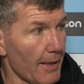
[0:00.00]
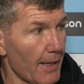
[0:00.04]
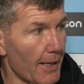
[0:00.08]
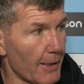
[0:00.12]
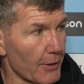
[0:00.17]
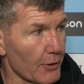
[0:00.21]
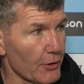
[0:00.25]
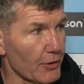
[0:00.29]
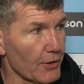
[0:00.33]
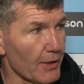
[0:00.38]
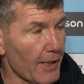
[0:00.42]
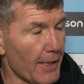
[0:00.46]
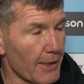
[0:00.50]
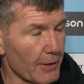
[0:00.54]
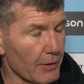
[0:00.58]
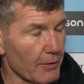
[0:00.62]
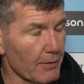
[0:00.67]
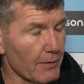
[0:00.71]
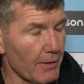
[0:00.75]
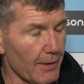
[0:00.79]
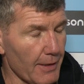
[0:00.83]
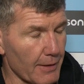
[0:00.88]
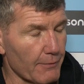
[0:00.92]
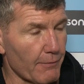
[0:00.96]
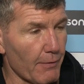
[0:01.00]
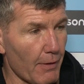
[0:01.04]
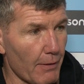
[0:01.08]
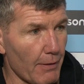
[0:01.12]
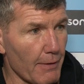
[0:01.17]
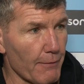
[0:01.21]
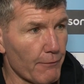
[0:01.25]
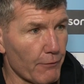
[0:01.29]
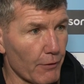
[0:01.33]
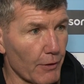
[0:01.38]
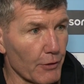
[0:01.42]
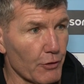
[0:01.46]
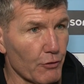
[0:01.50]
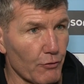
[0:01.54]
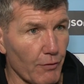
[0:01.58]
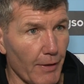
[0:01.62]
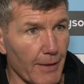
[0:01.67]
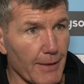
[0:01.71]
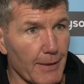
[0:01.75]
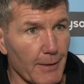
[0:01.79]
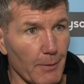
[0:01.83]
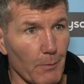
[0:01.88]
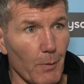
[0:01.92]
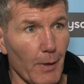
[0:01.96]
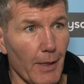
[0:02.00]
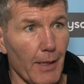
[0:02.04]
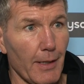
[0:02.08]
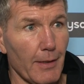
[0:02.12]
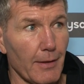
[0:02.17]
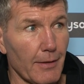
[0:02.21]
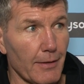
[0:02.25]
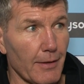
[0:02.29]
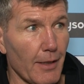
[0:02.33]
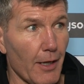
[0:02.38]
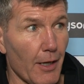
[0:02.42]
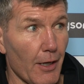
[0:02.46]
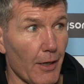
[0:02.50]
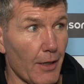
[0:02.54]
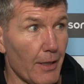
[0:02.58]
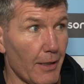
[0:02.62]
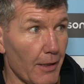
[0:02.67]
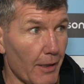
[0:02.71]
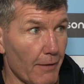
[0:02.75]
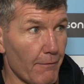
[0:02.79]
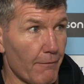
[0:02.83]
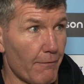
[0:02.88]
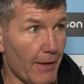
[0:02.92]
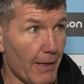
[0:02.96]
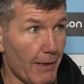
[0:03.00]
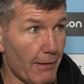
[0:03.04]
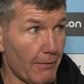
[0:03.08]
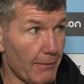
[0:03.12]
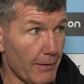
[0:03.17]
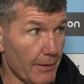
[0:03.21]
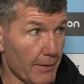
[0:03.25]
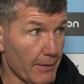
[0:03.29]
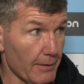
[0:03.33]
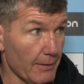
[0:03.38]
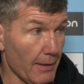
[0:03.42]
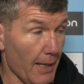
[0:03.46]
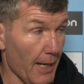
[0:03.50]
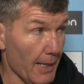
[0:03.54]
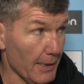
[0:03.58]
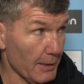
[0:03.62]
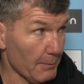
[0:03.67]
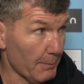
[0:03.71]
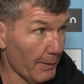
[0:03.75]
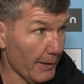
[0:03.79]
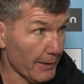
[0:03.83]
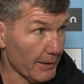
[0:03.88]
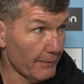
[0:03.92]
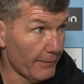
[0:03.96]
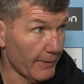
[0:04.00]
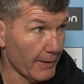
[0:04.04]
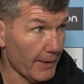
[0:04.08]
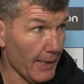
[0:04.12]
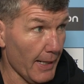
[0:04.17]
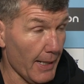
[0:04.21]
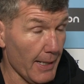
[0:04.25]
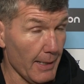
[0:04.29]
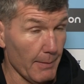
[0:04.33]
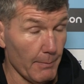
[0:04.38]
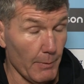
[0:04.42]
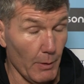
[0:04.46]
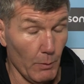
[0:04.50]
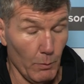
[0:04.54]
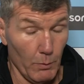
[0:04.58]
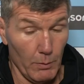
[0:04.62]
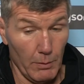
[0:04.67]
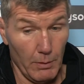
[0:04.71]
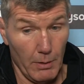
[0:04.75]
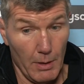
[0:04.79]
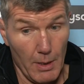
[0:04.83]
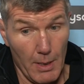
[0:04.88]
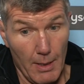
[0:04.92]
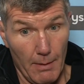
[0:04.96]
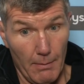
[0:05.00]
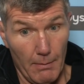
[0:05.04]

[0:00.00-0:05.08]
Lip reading: it's very frustrating when you highlight various aspects of a game that will